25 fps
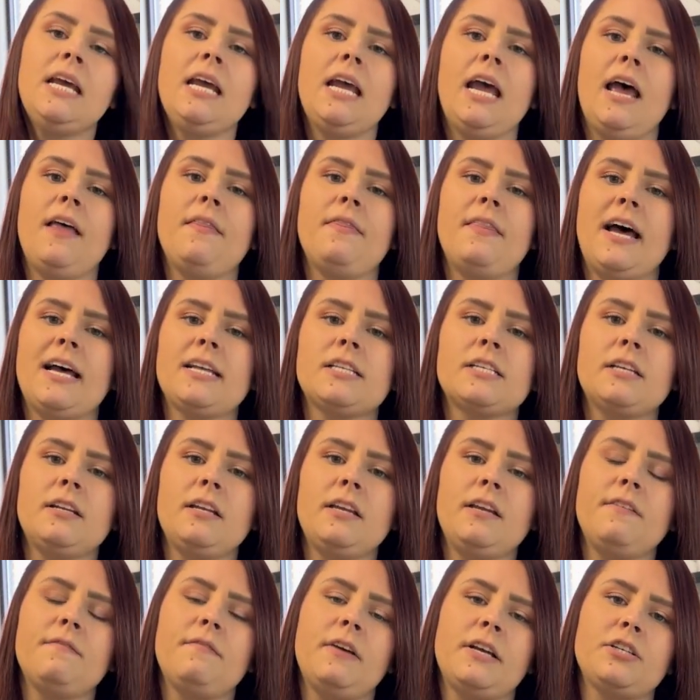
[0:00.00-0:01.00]
And that's gonna
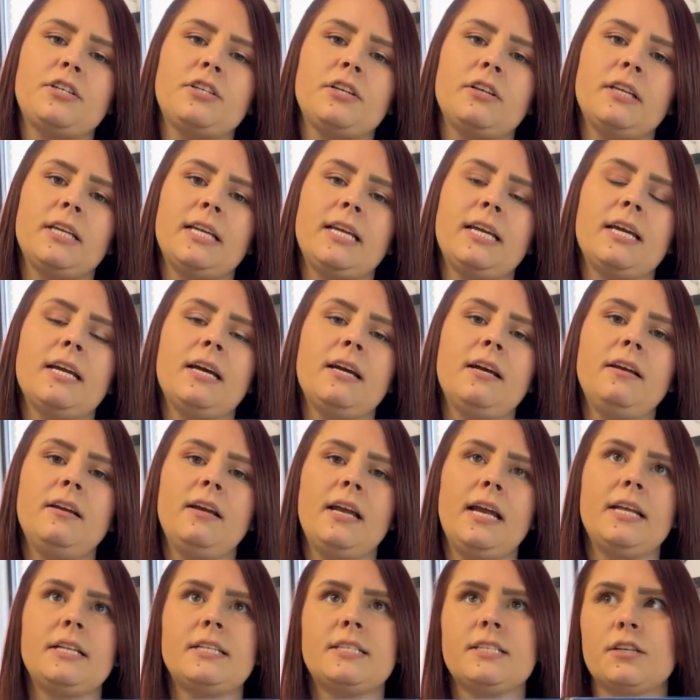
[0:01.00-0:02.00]
eventually,
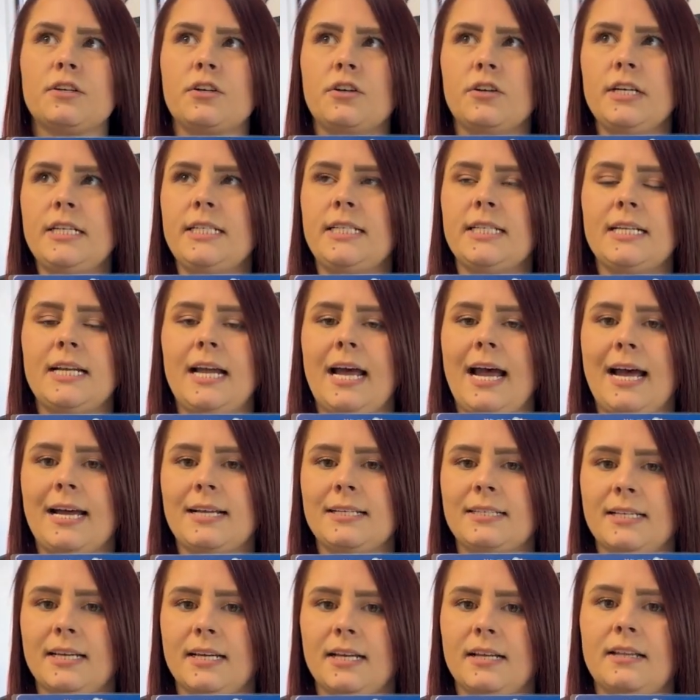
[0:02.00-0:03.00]
it secretes an
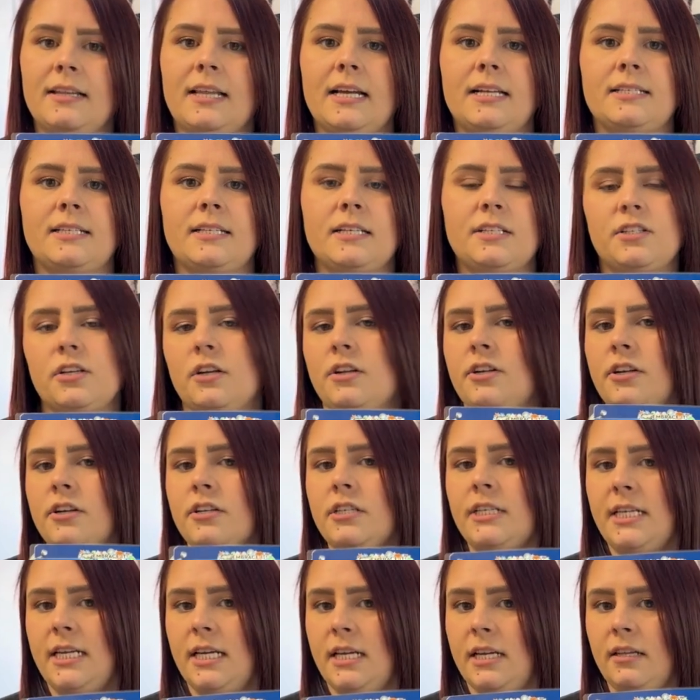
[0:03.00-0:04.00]
acid that sits on your
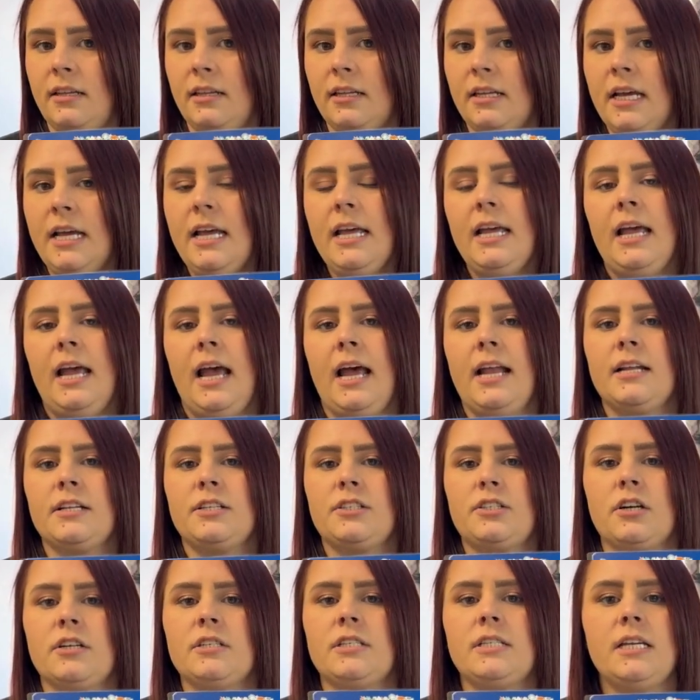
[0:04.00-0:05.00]
teeth and it
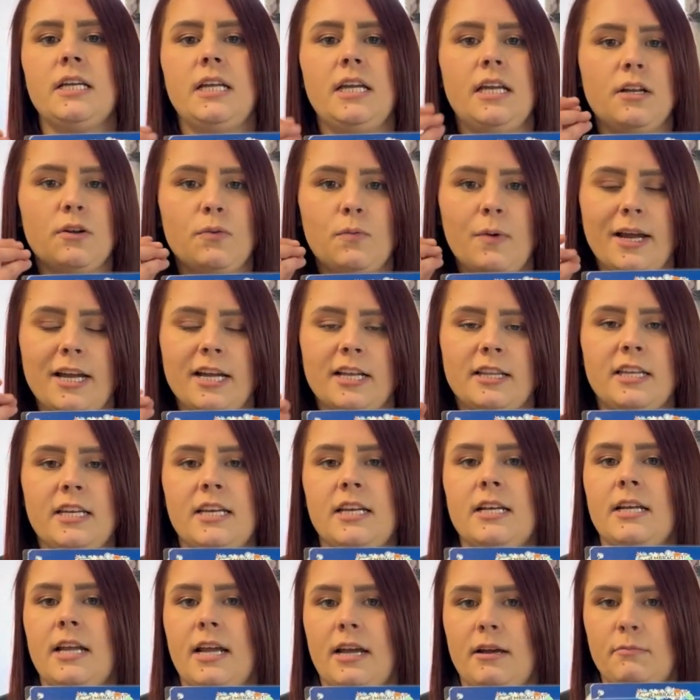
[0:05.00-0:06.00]
starts to eat away at the
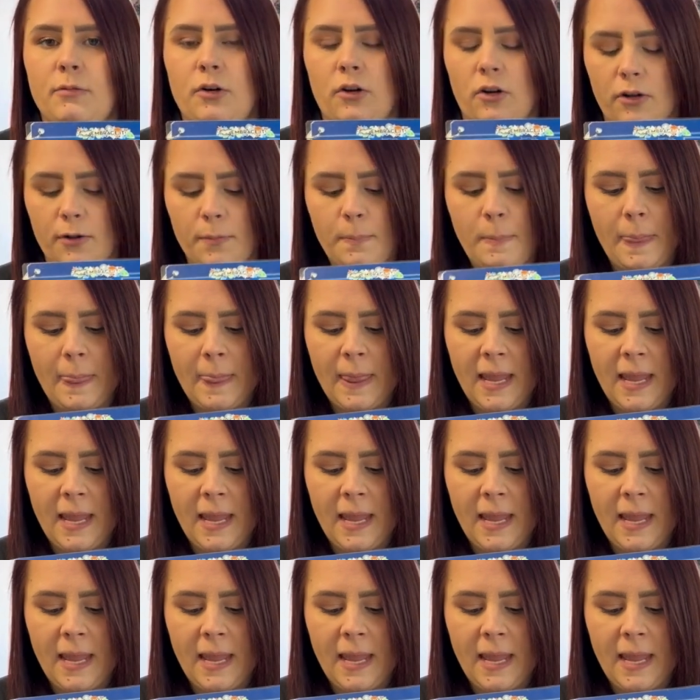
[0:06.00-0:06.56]
enamel.